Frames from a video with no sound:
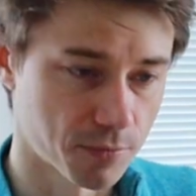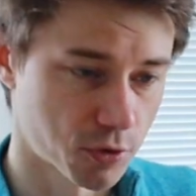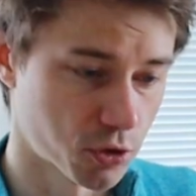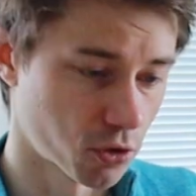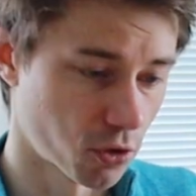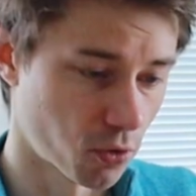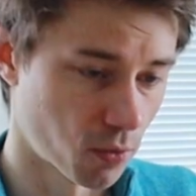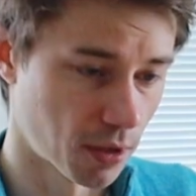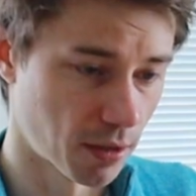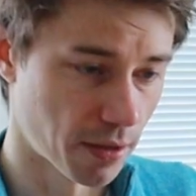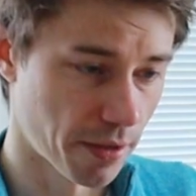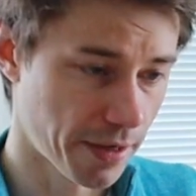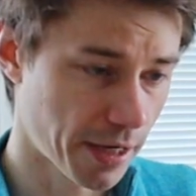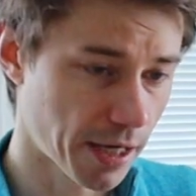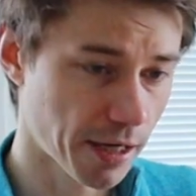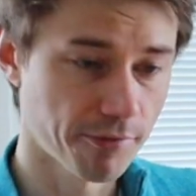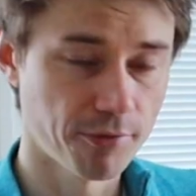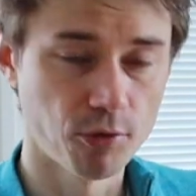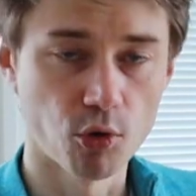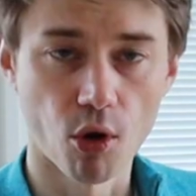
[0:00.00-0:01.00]
So there
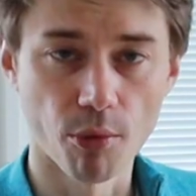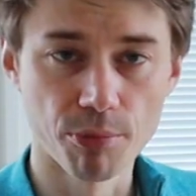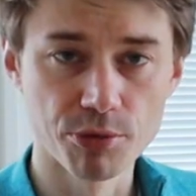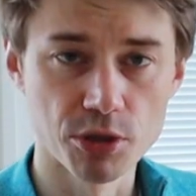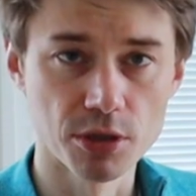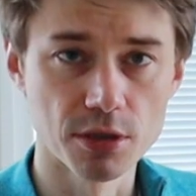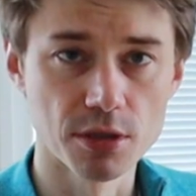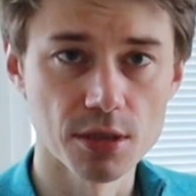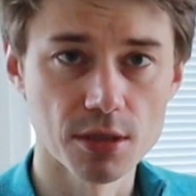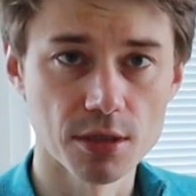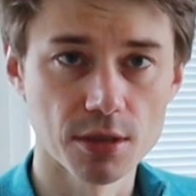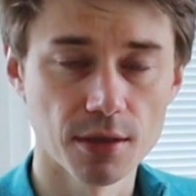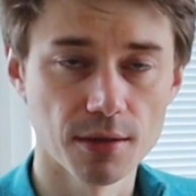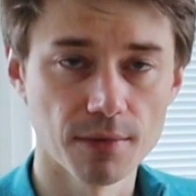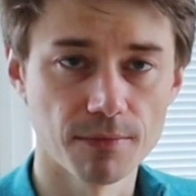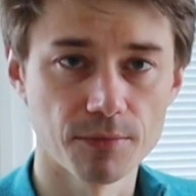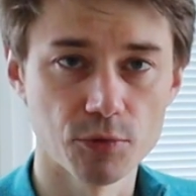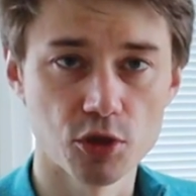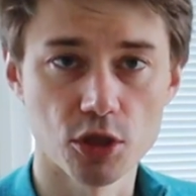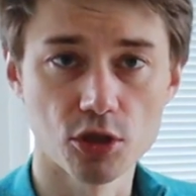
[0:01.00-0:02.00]
are a few options.
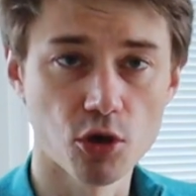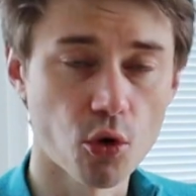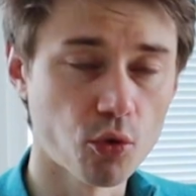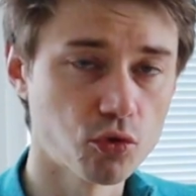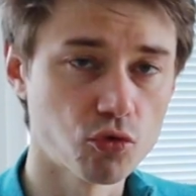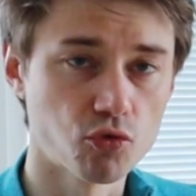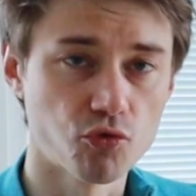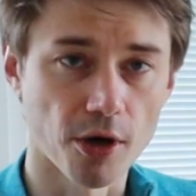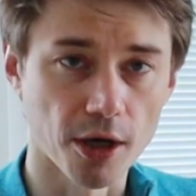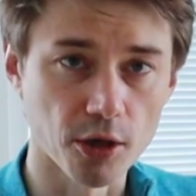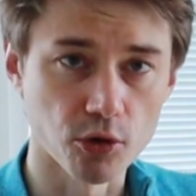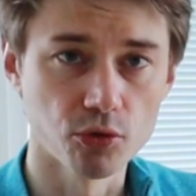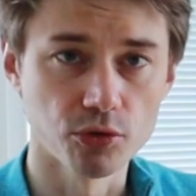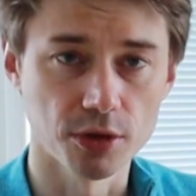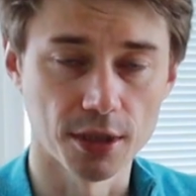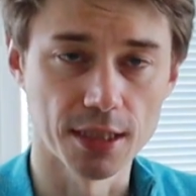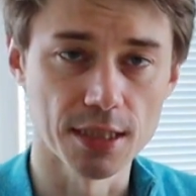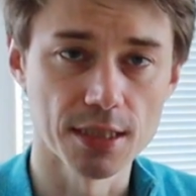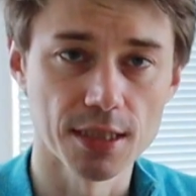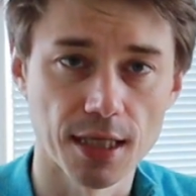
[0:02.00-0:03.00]
Just go to
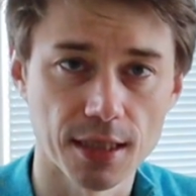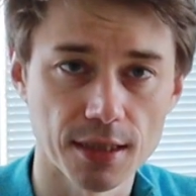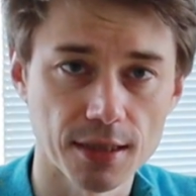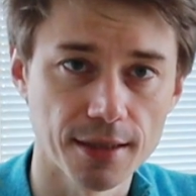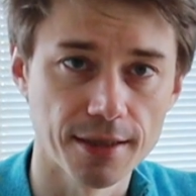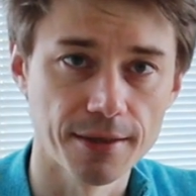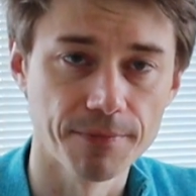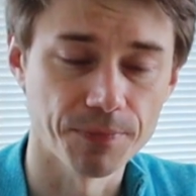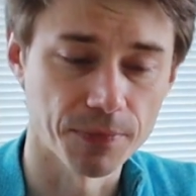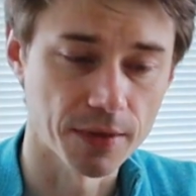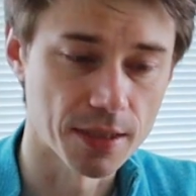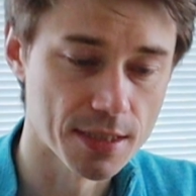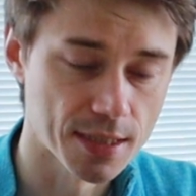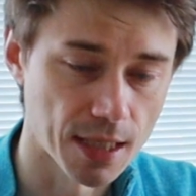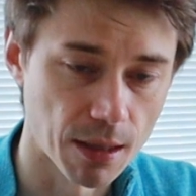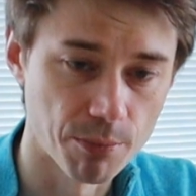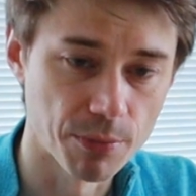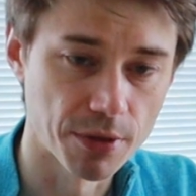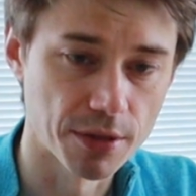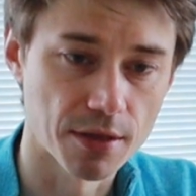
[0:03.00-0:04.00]
Recruit Instantly,
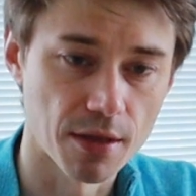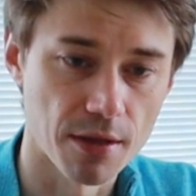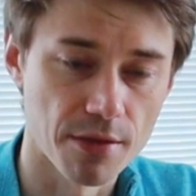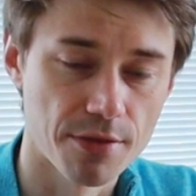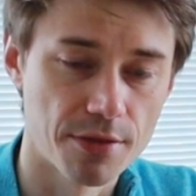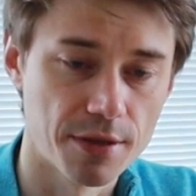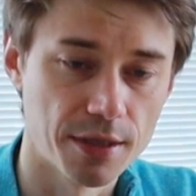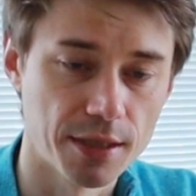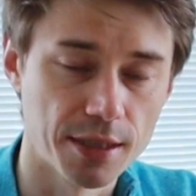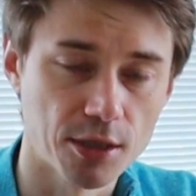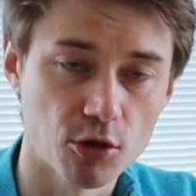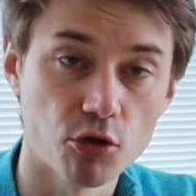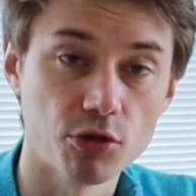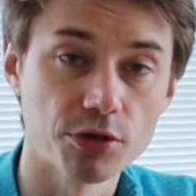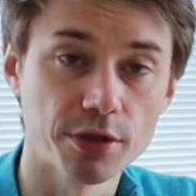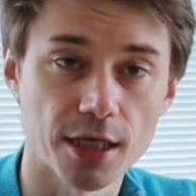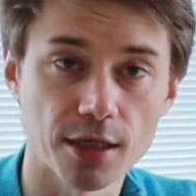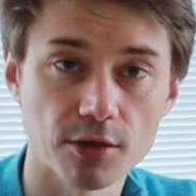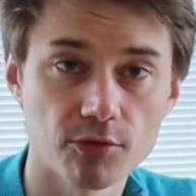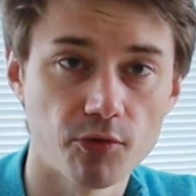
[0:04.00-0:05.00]
submit the
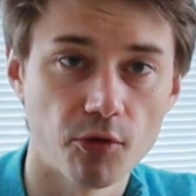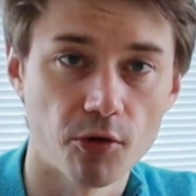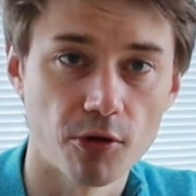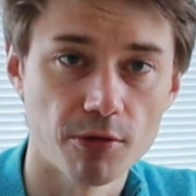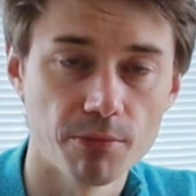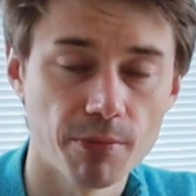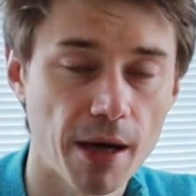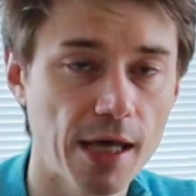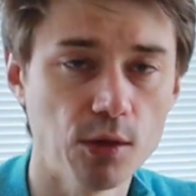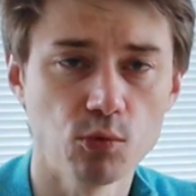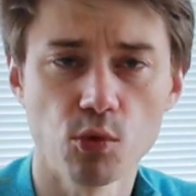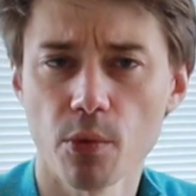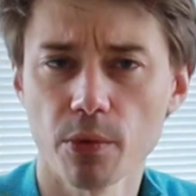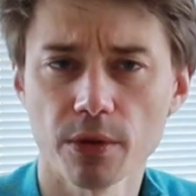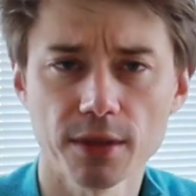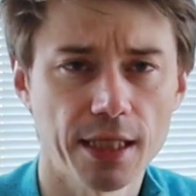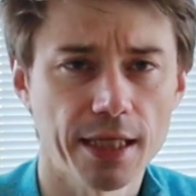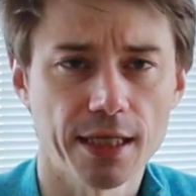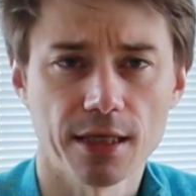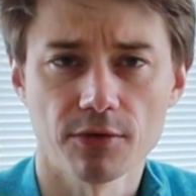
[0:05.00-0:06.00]
contact form, and we
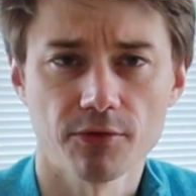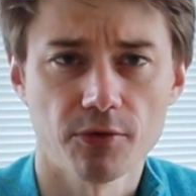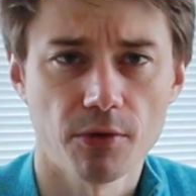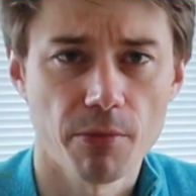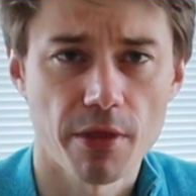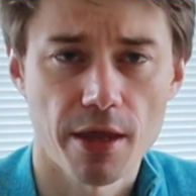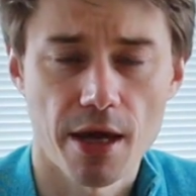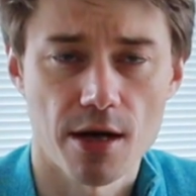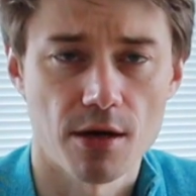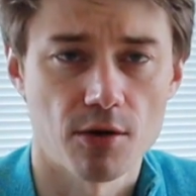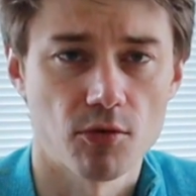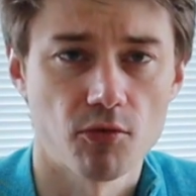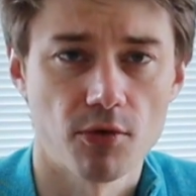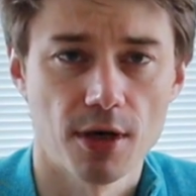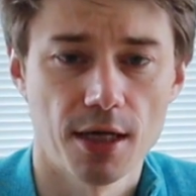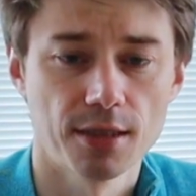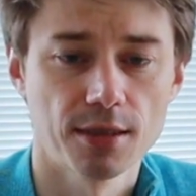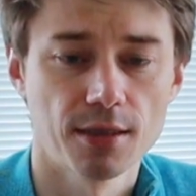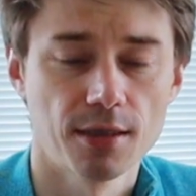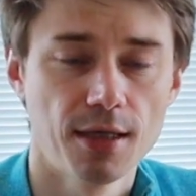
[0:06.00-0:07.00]
will take it from there,
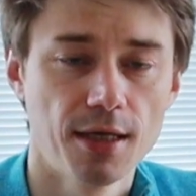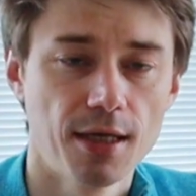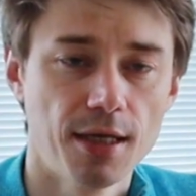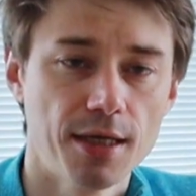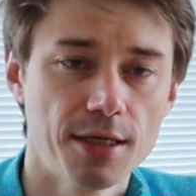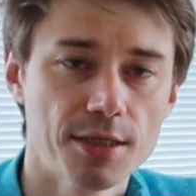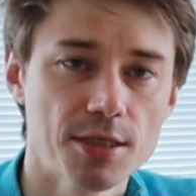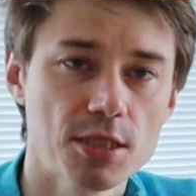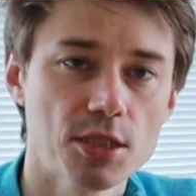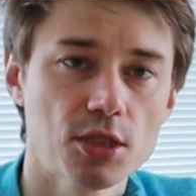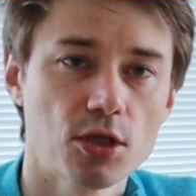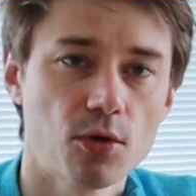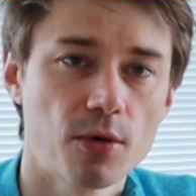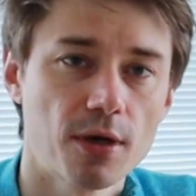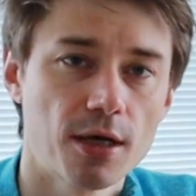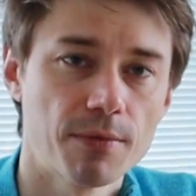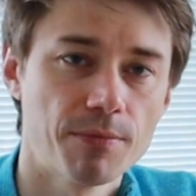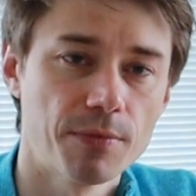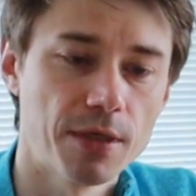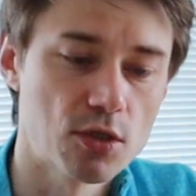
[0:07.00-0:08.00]
right? So
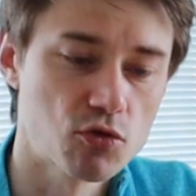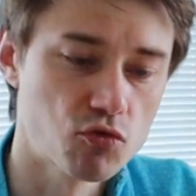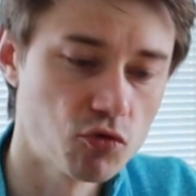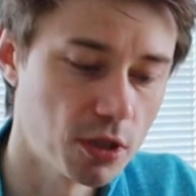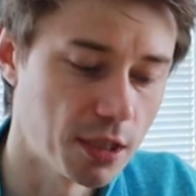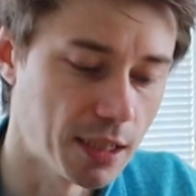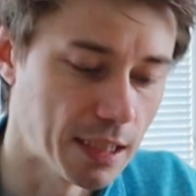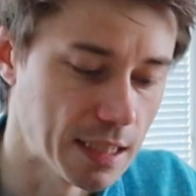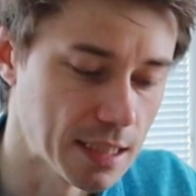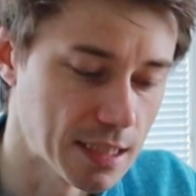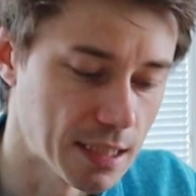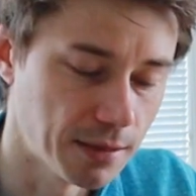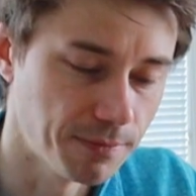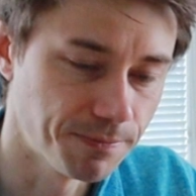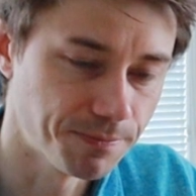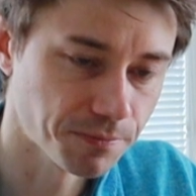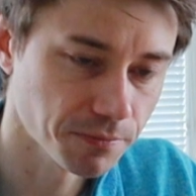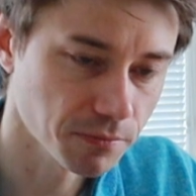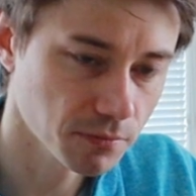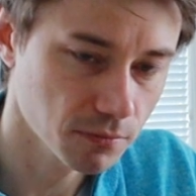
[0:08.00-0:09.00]
it's really easy.